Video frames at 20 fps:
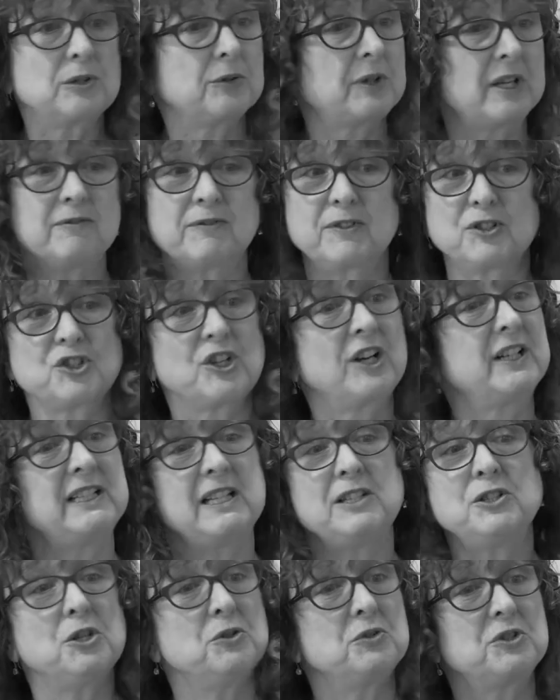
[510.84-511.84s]
looking for
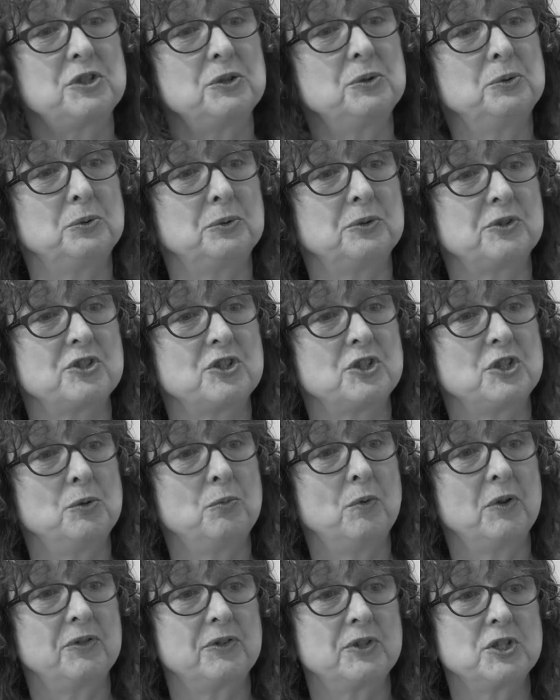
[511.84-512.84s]
shiny new tools. You
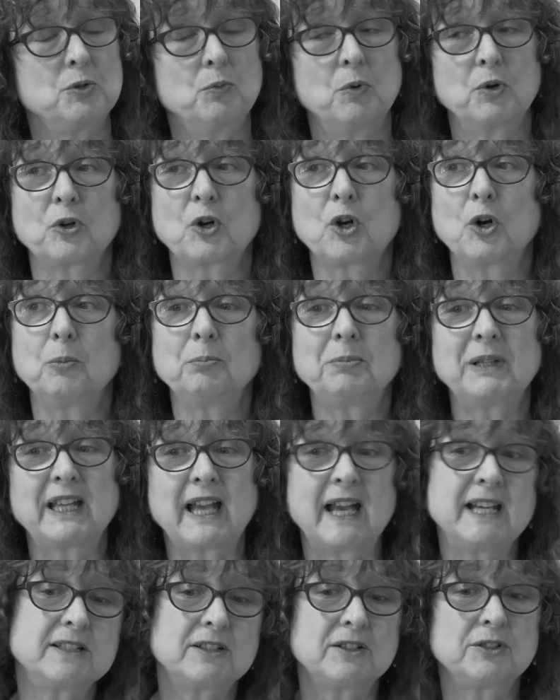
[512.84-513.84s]
want
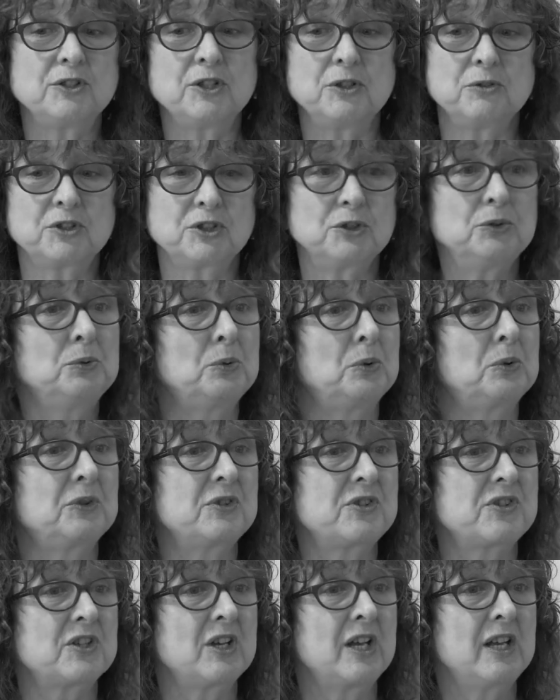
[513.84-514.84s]
complicated new
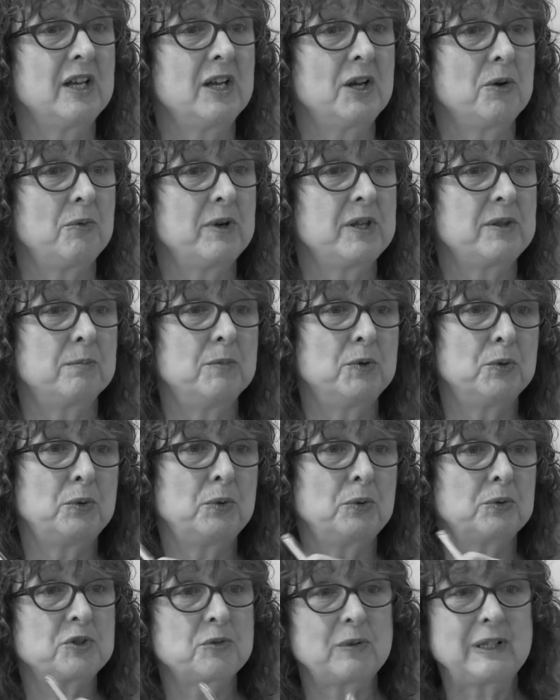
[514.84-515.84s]
tools with
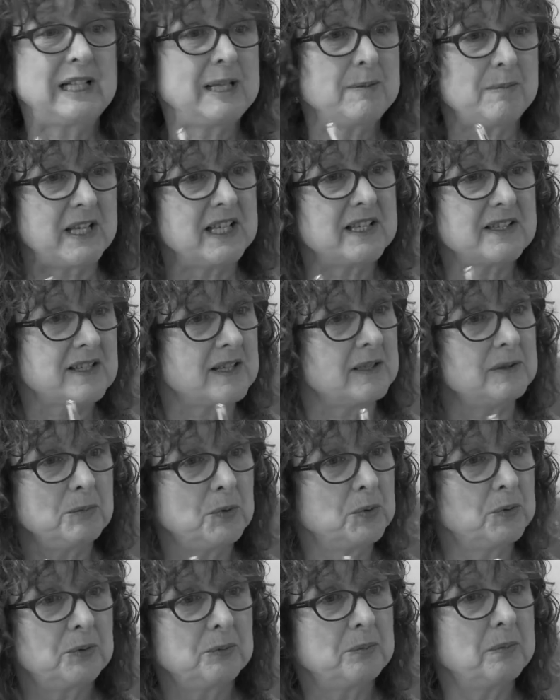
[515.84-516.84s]
more twiddly bits and
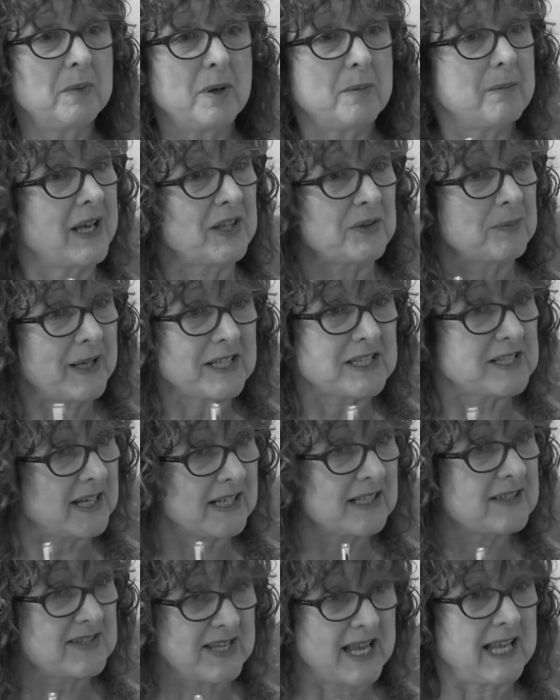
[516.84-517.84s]
more
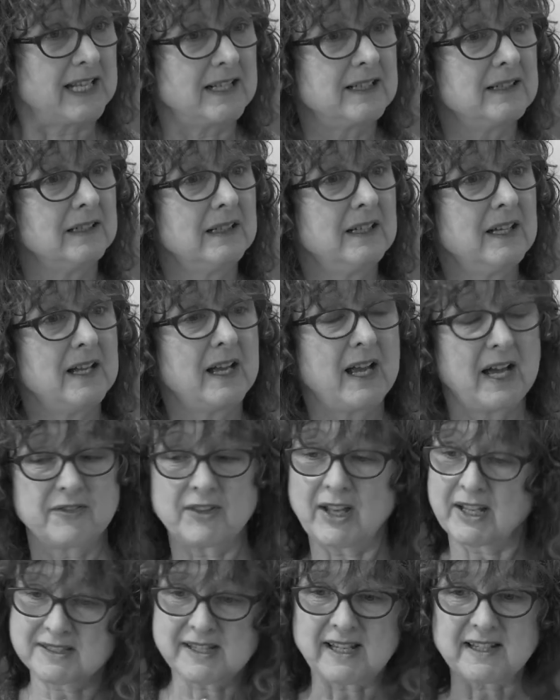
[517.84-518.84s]
mathematics in, and
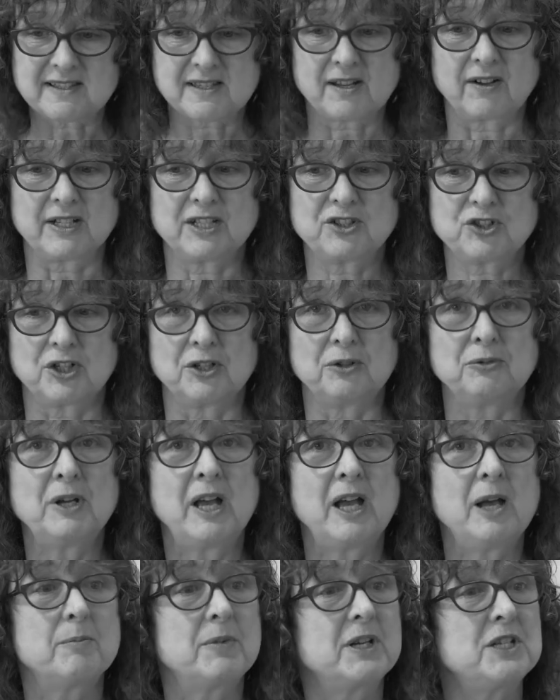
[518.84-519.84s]
that excites you.
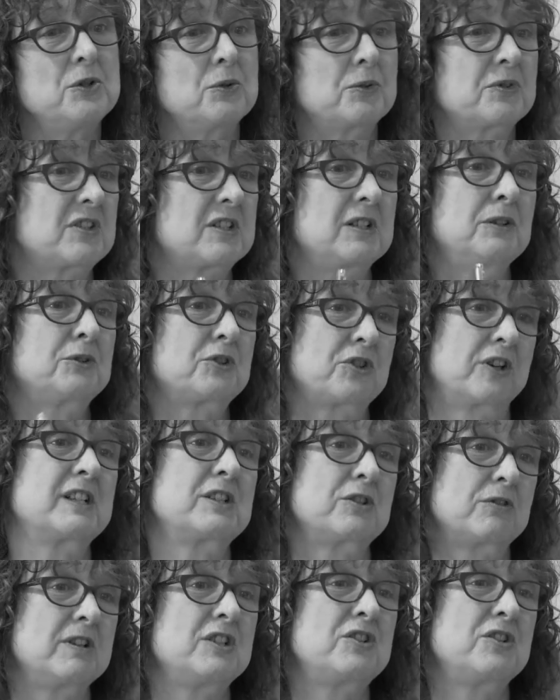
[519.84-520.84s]
But you're still trying
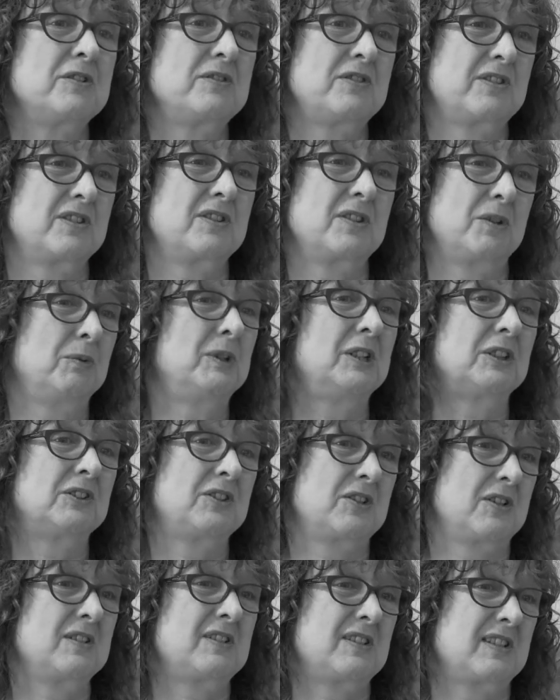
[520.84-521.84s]
to reduce the world
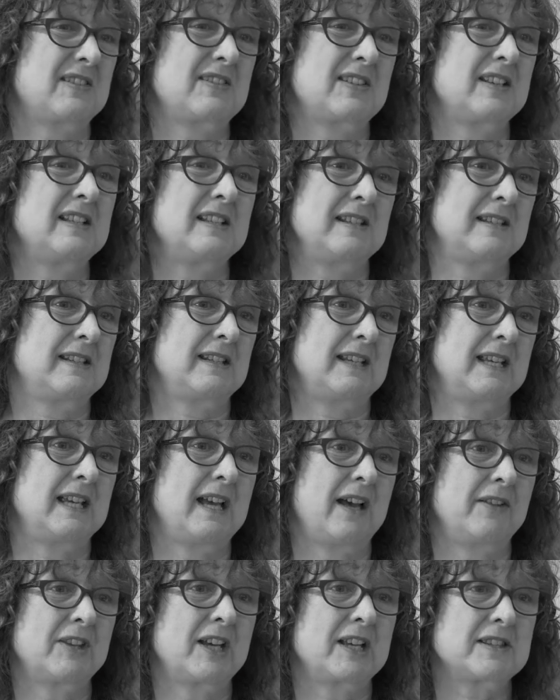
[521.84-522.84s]
to certainty,
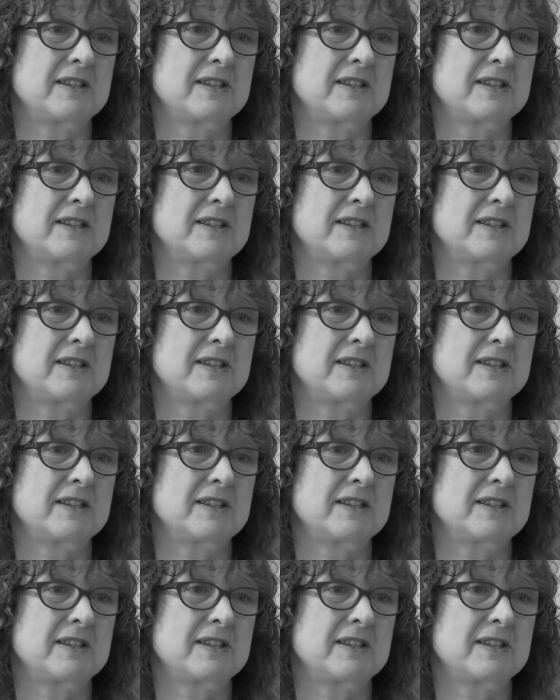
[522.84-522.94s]
and